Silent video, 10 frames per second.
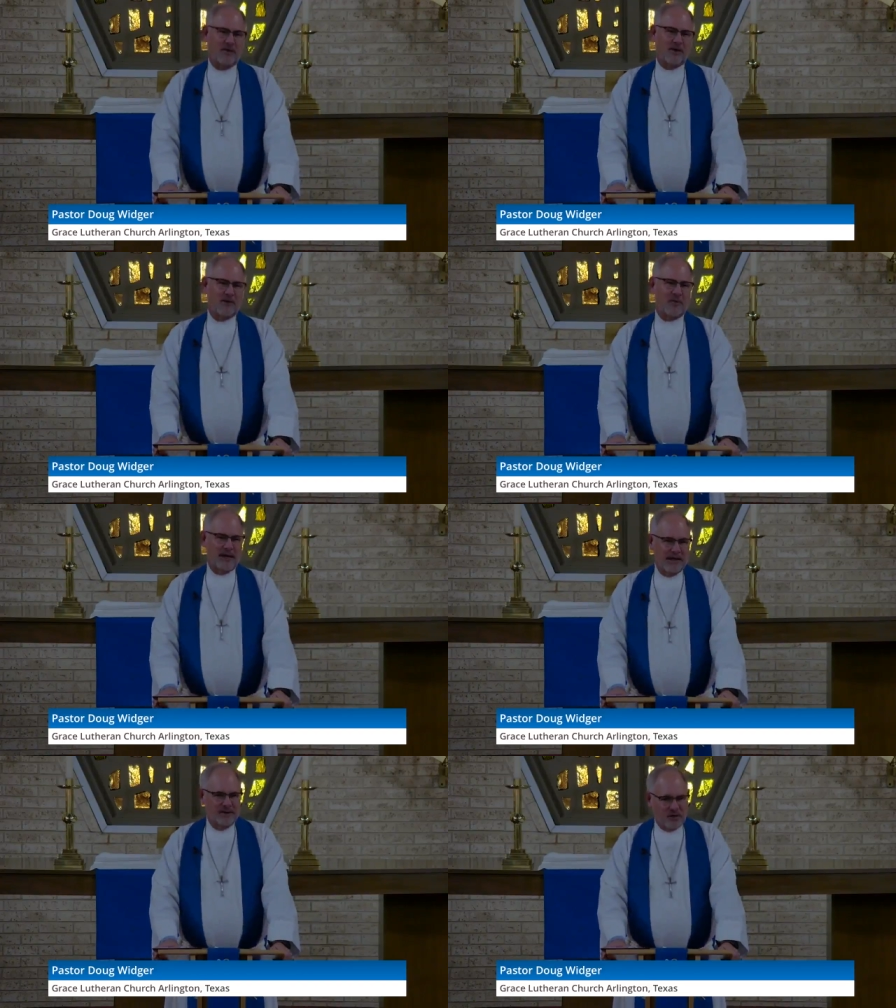learned
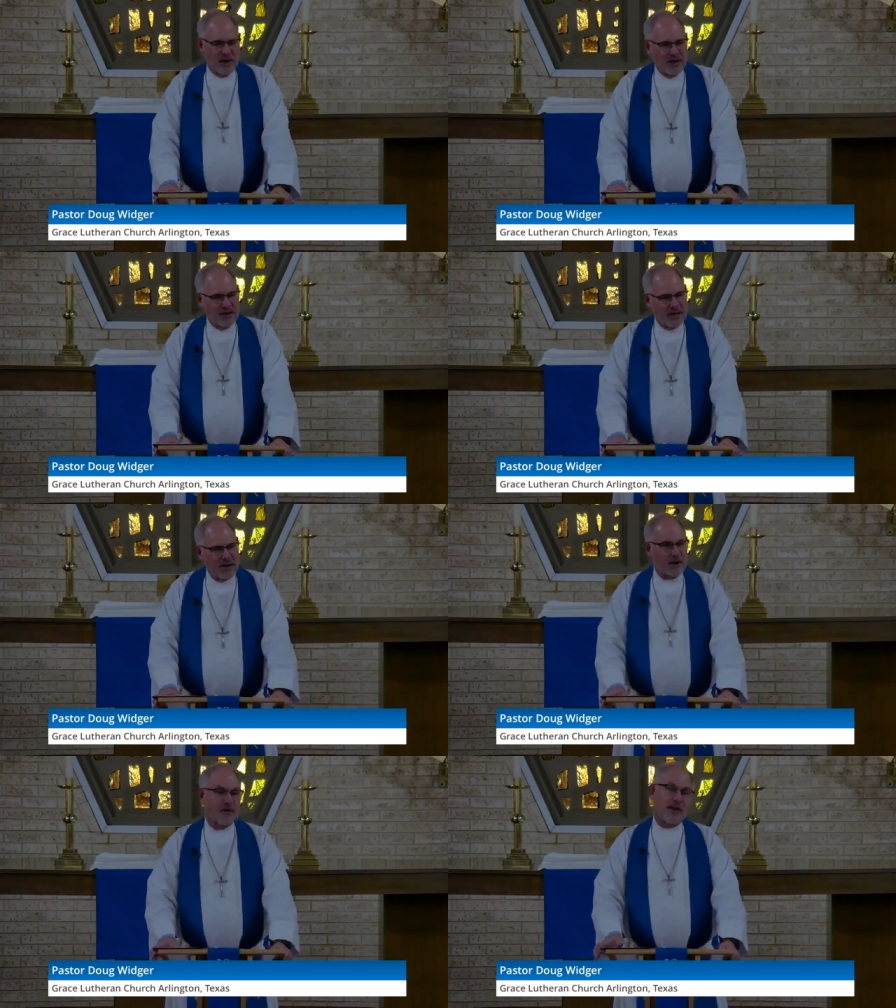by trial and
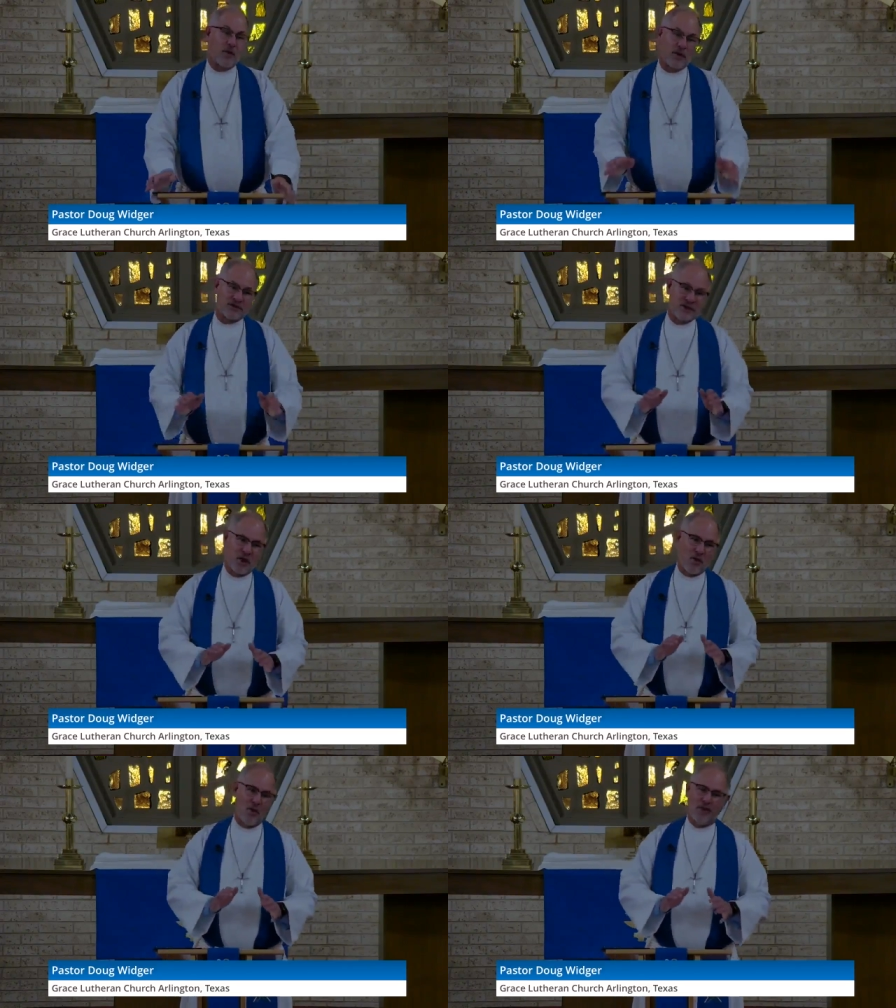error. There was
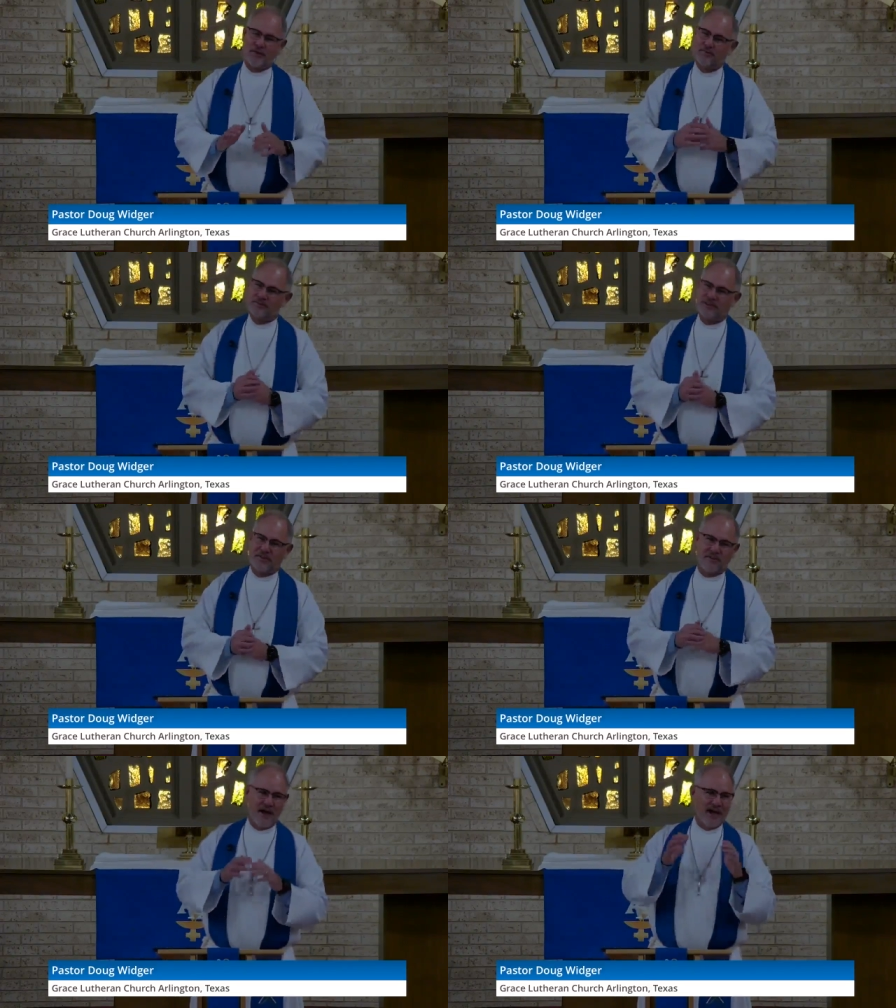no
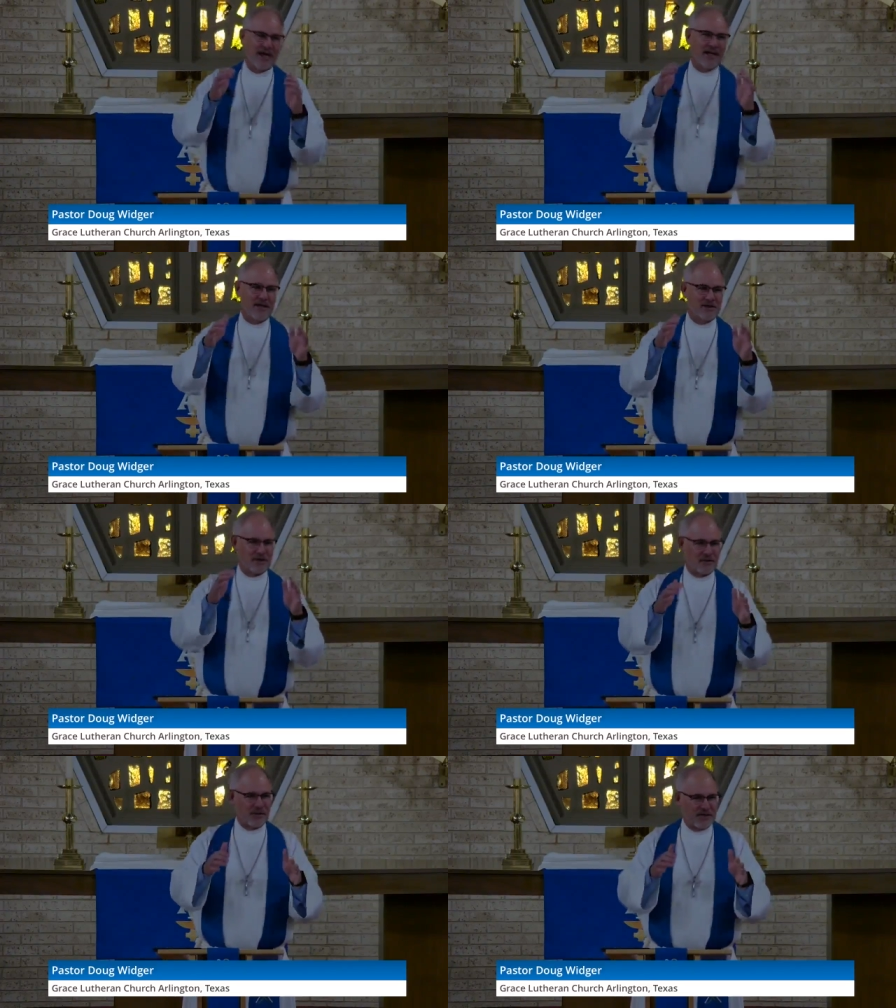divine
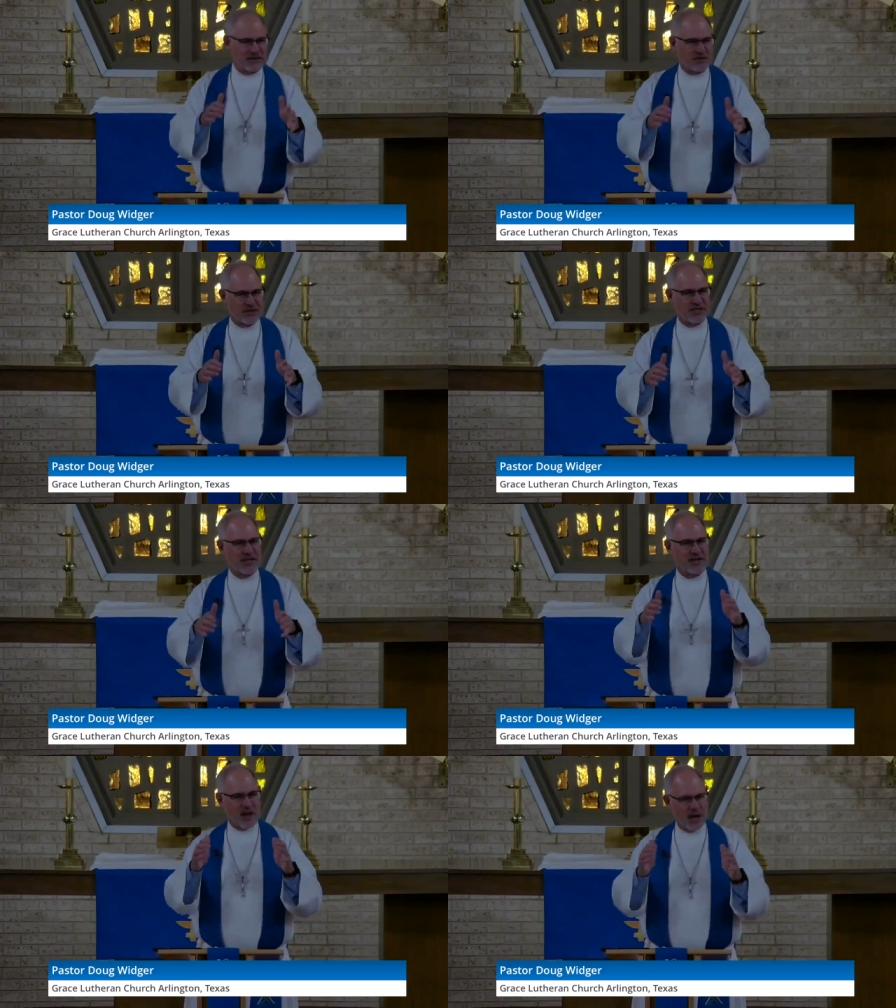intervention
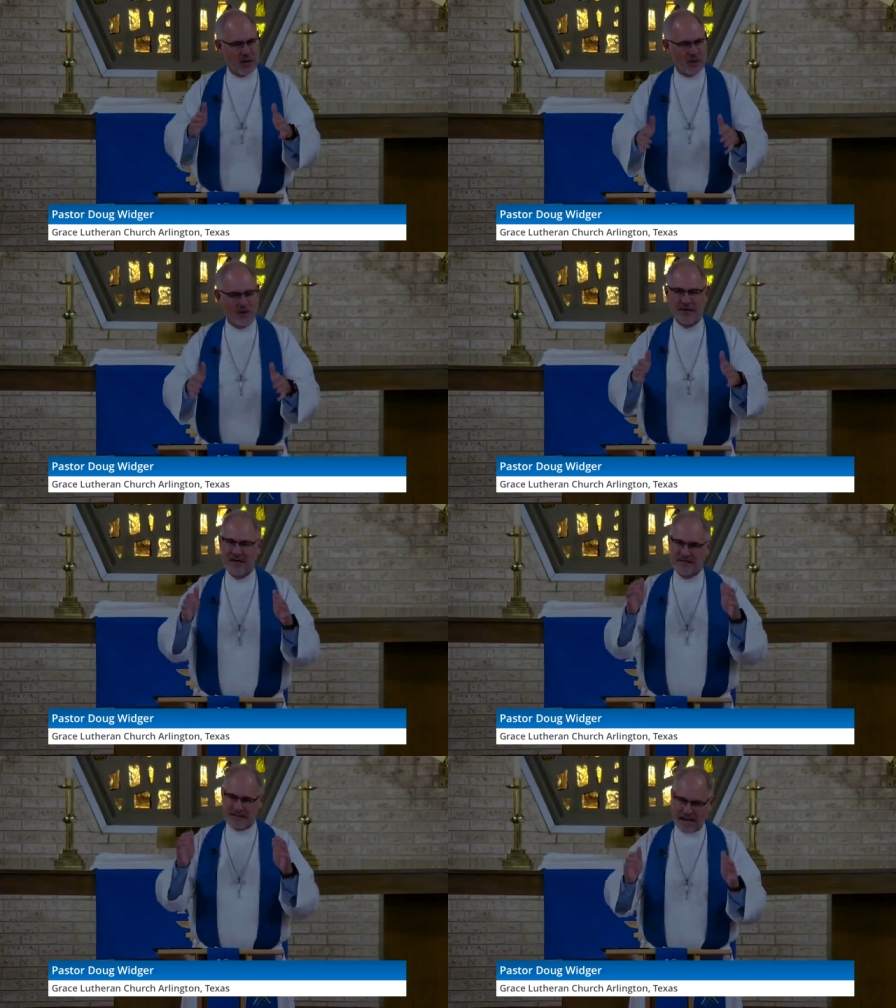in our
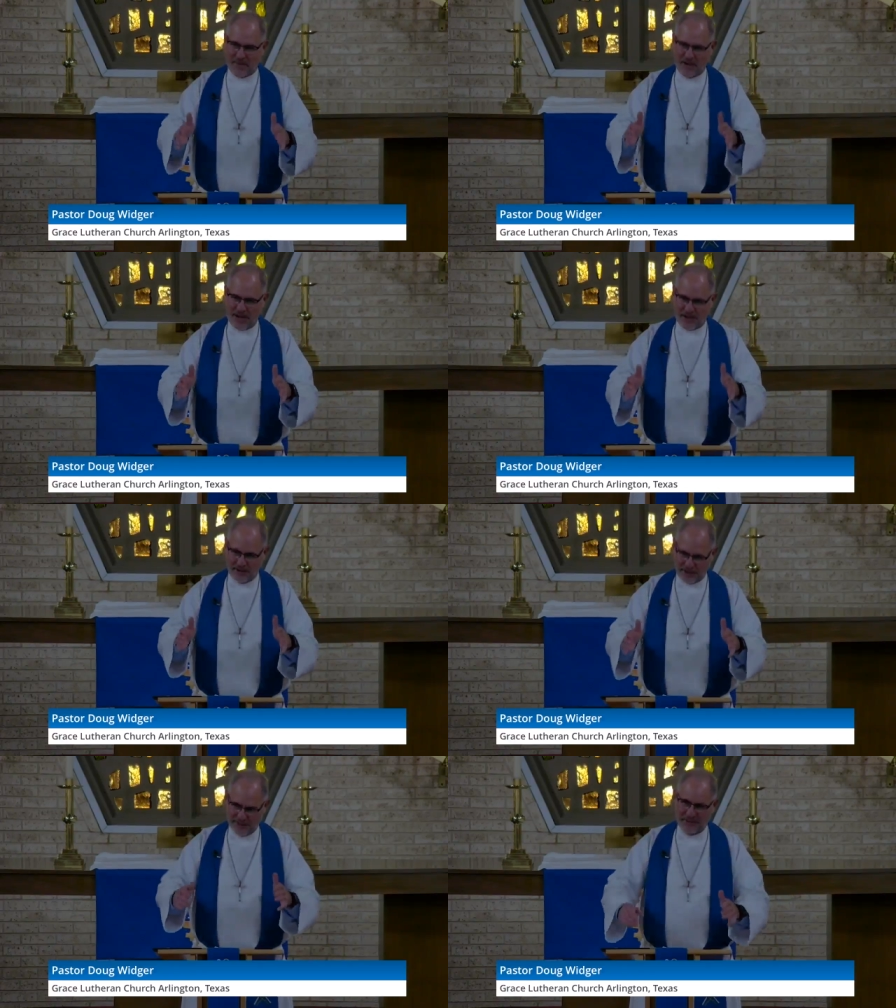
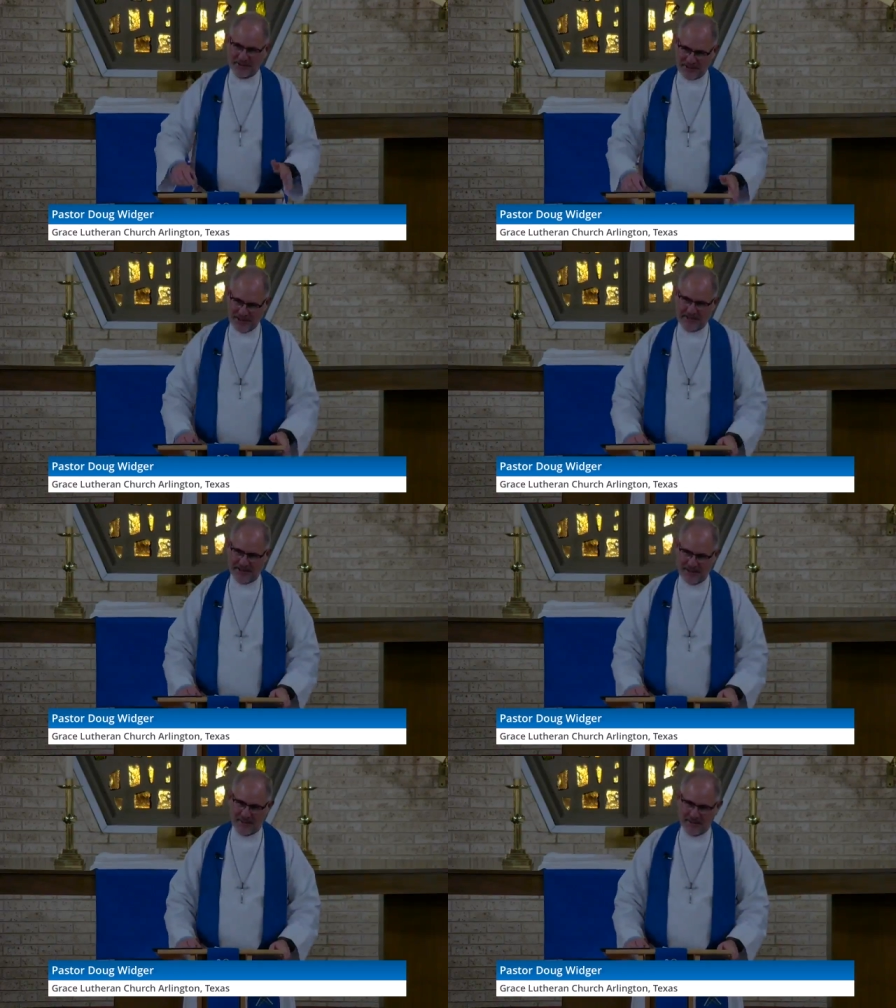tabernacling. I'll say it
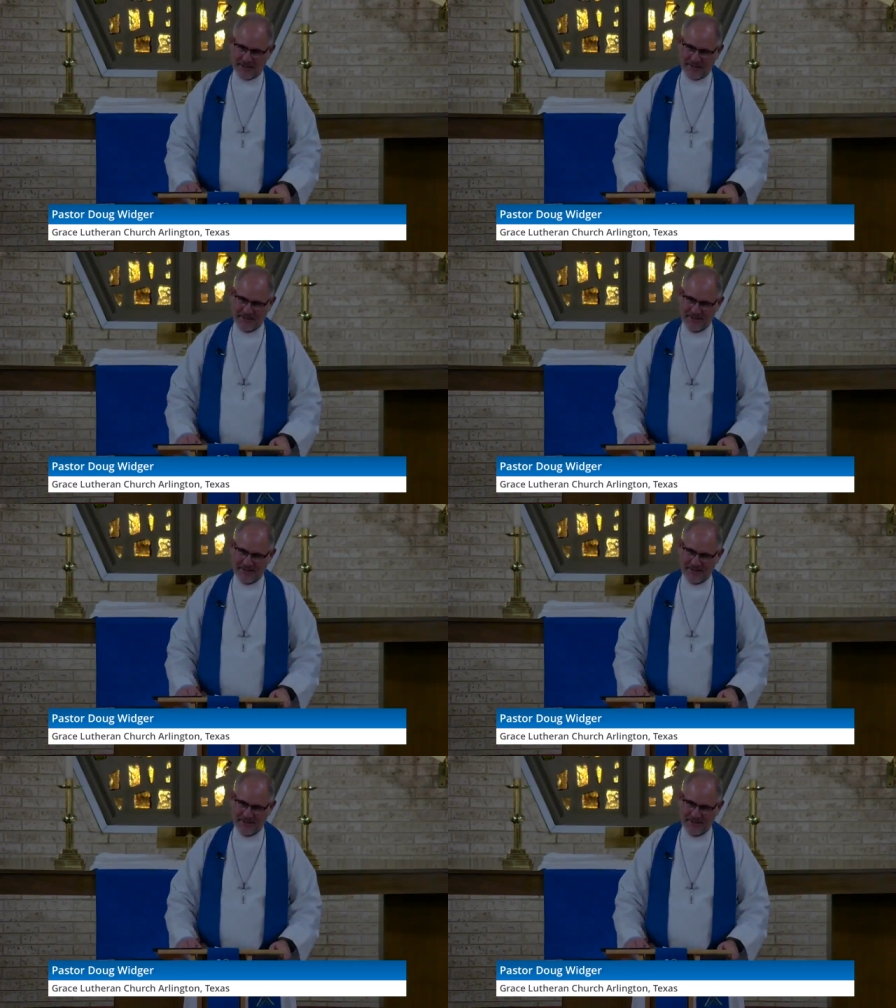that way.